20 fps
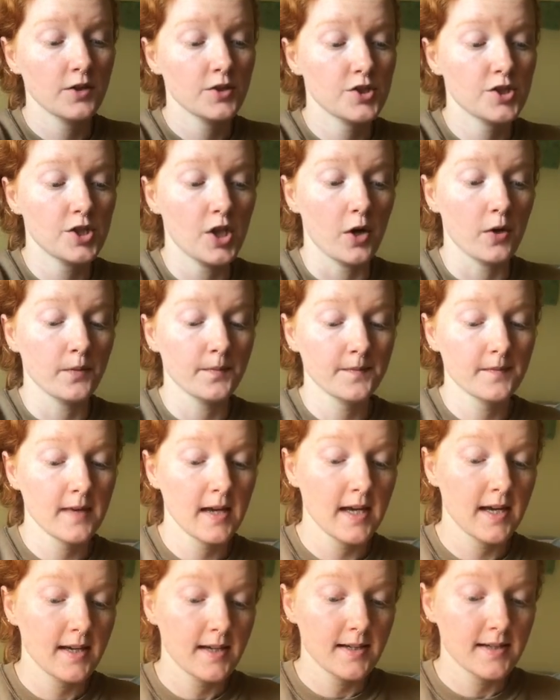So
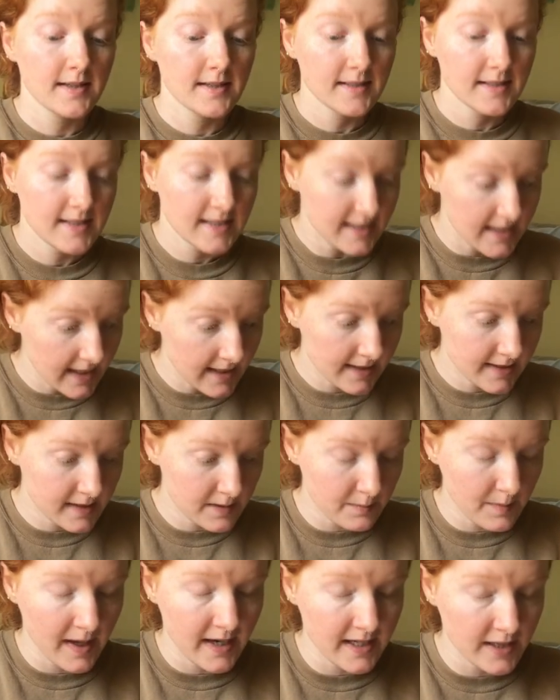
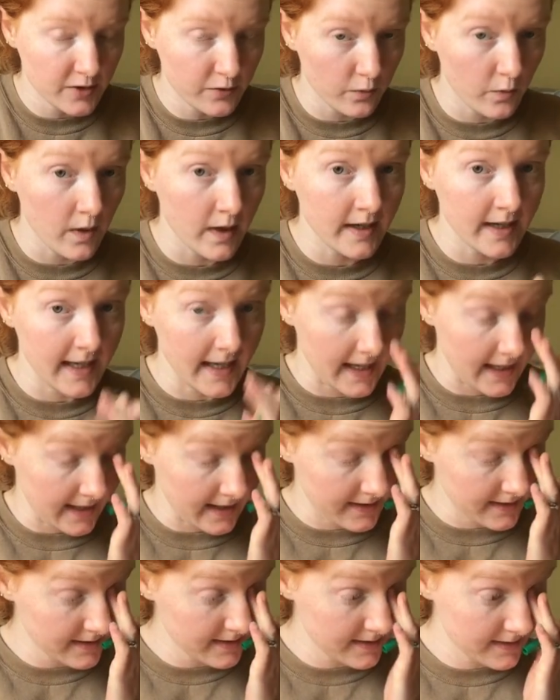6 minus 1
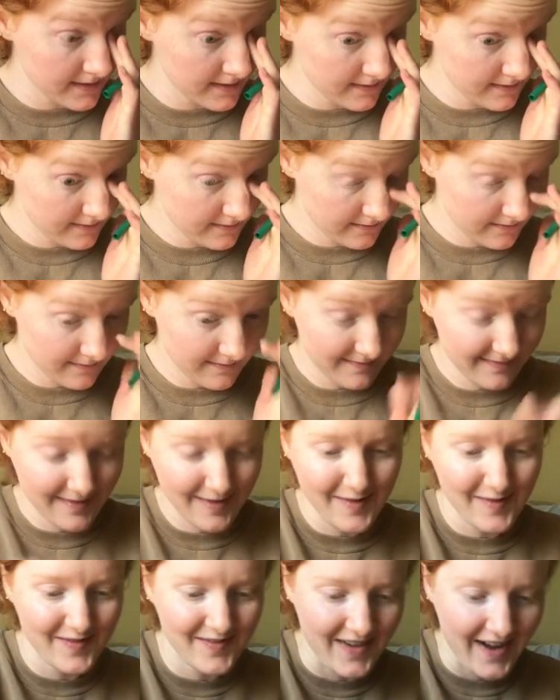is
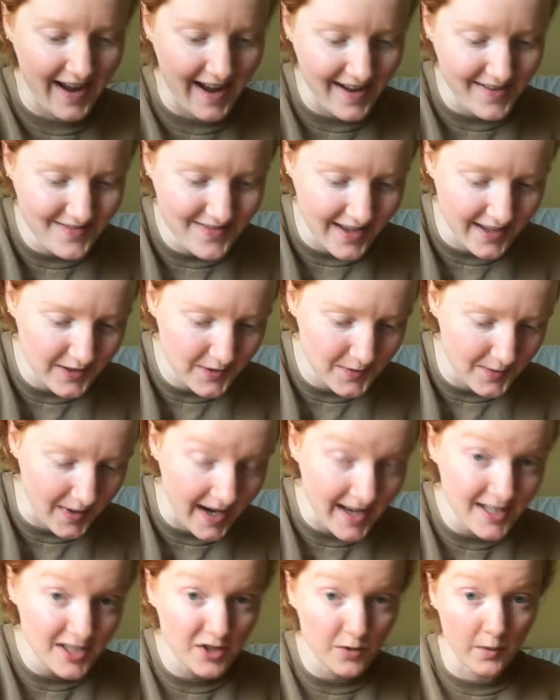5, that's
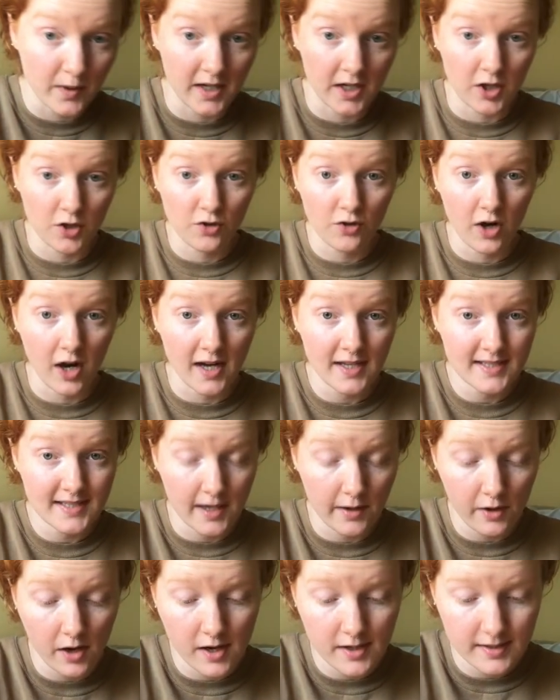right. So we're going to cross
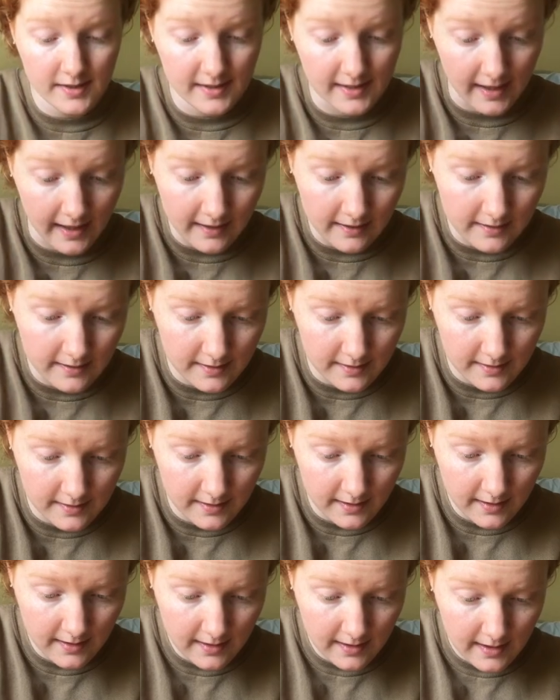out our 6.
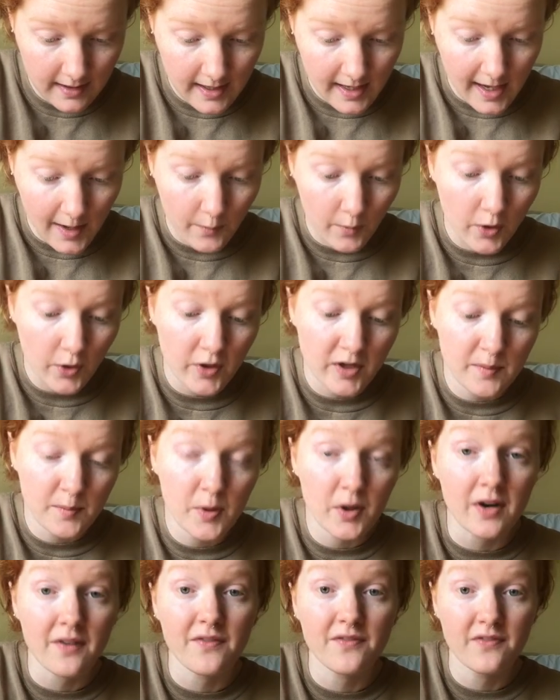And we're going to
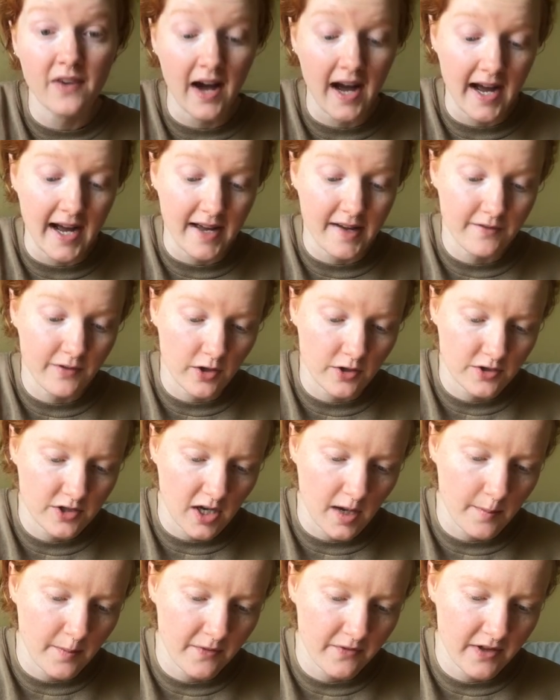put a 5 on
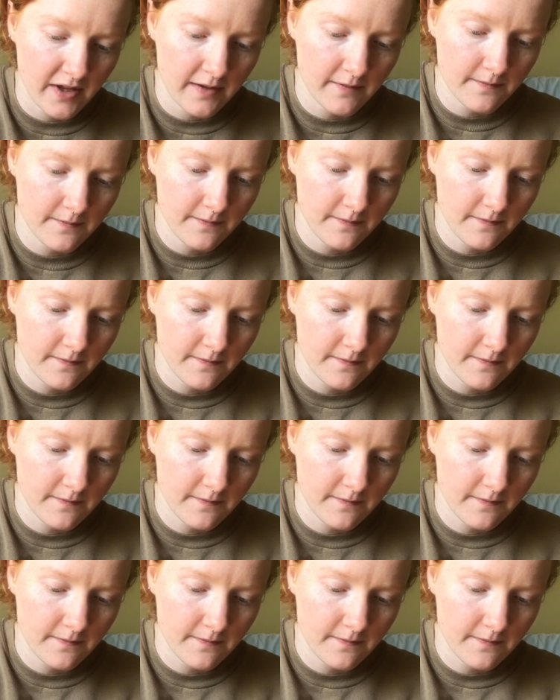top of it.